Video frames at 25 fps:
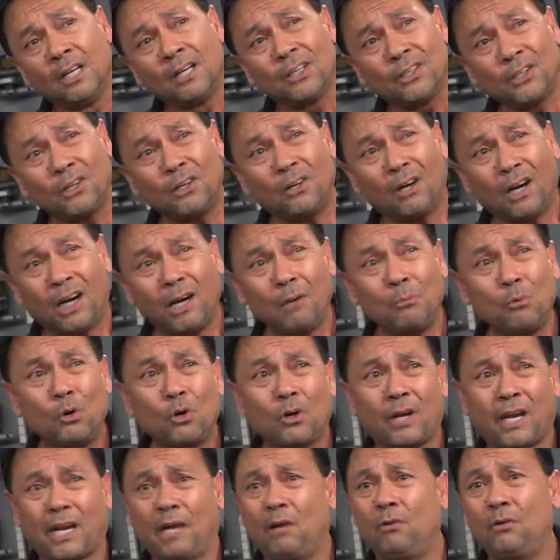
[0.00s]
You know, I'm
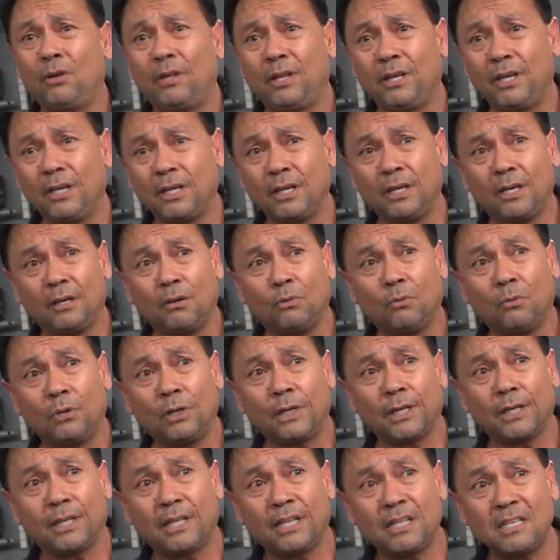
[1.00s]
okay with it.
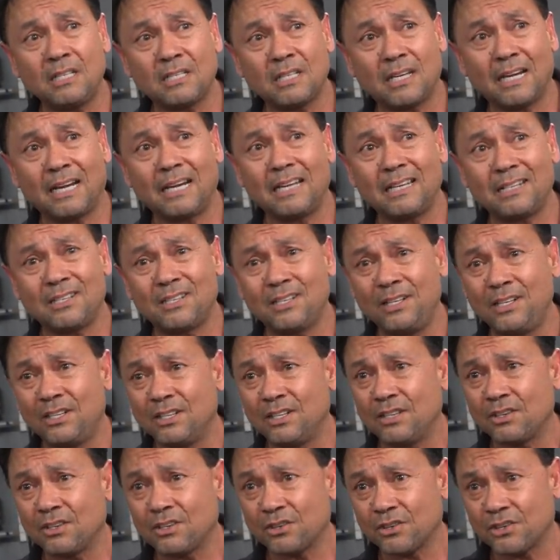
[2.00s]
What these guys need
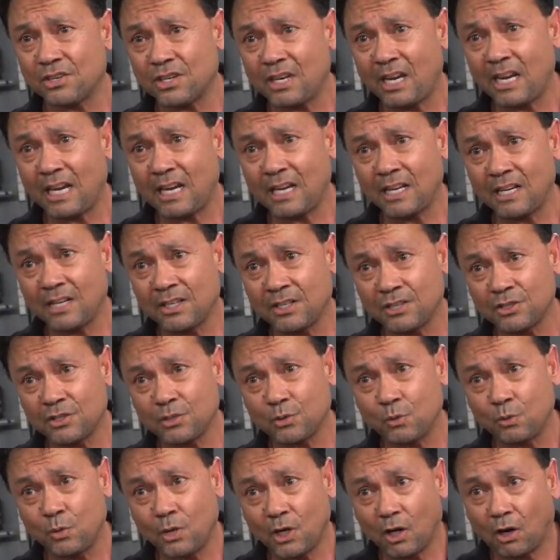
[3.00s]
to understand is
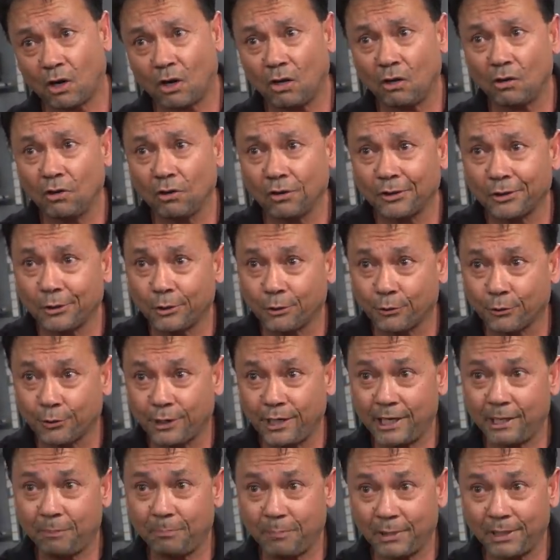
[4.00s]
we all
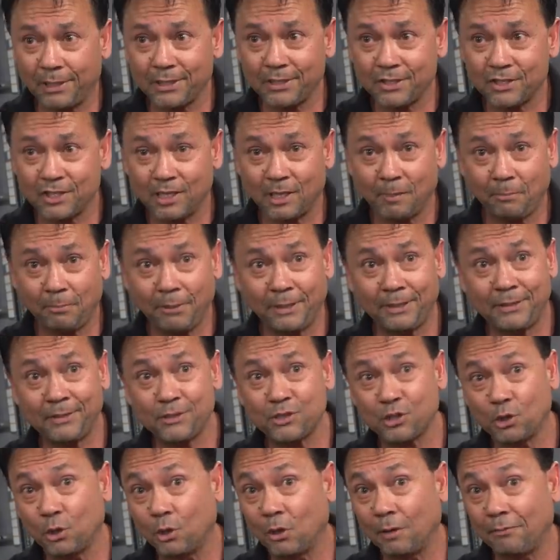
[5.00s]
agree upon something.
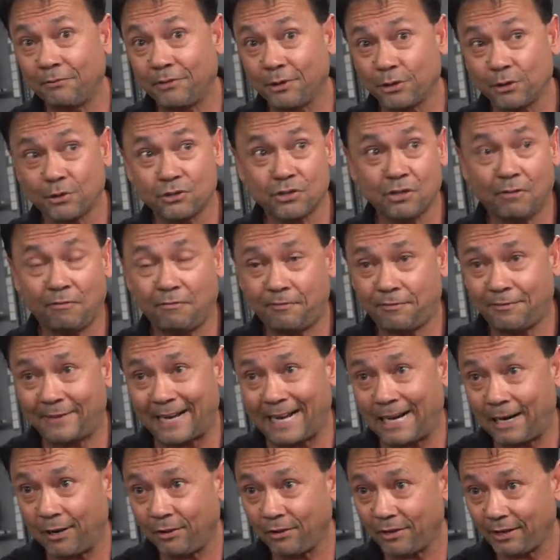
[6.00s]
So if there's a
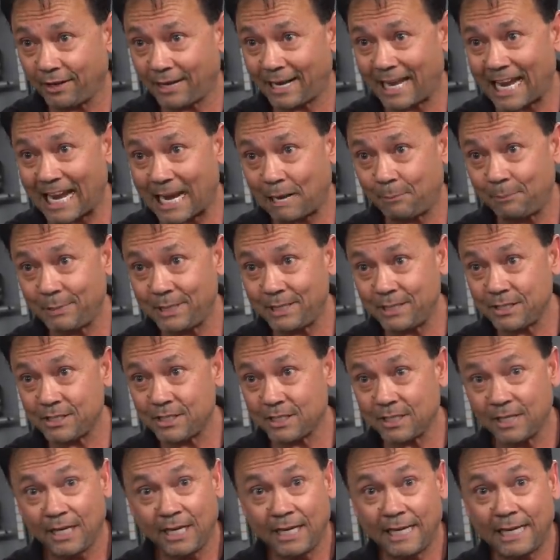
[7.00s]
foul that happens,
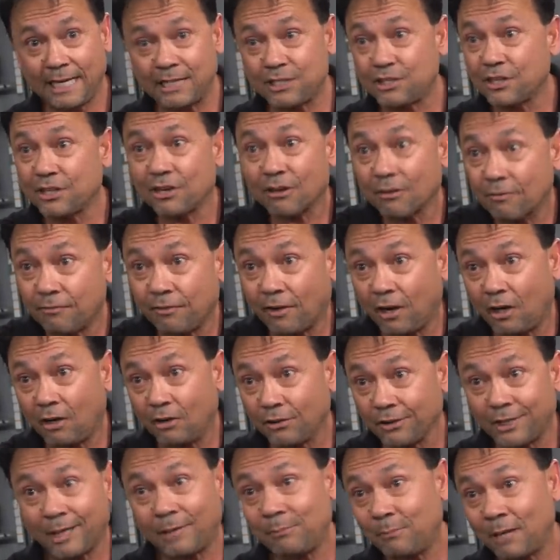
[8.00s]
it's their
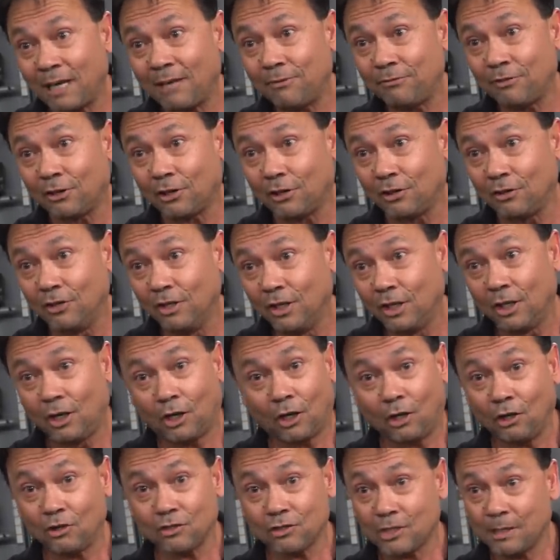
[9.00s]
fault, not my fault.
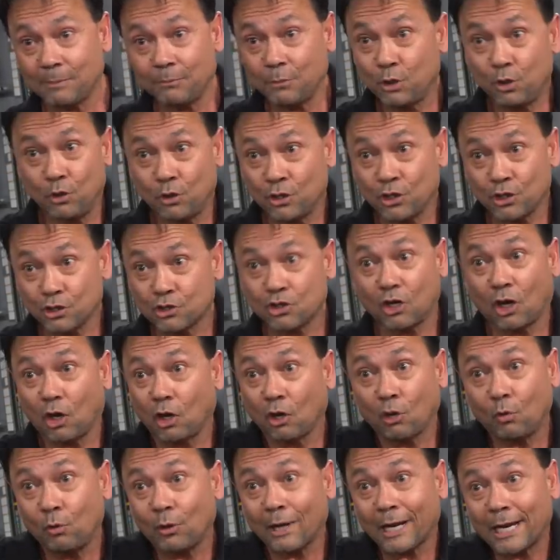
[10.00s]
All I'm doing is
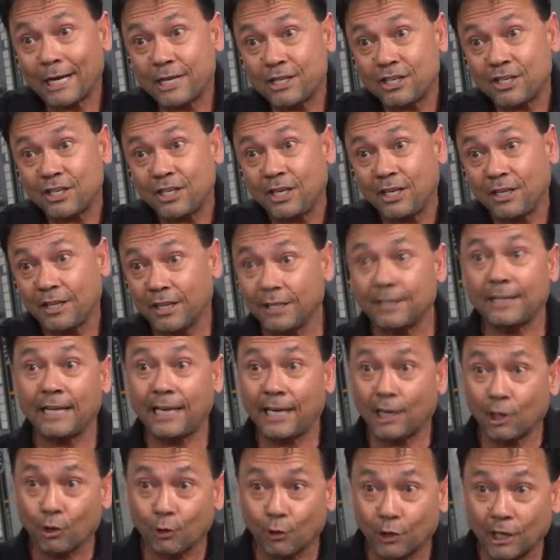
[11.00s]
calling what I see that
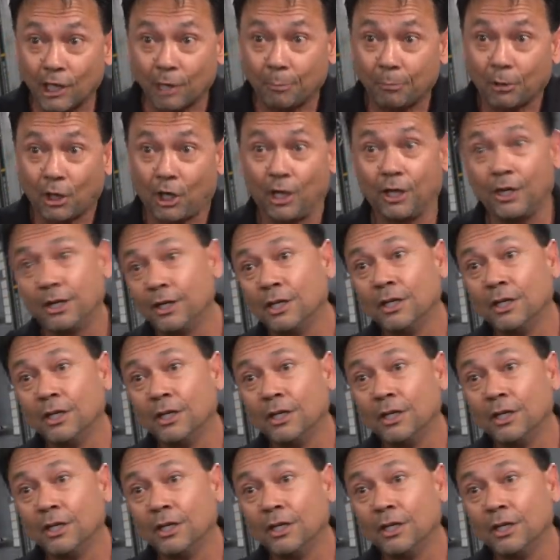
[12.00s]
they agree upon.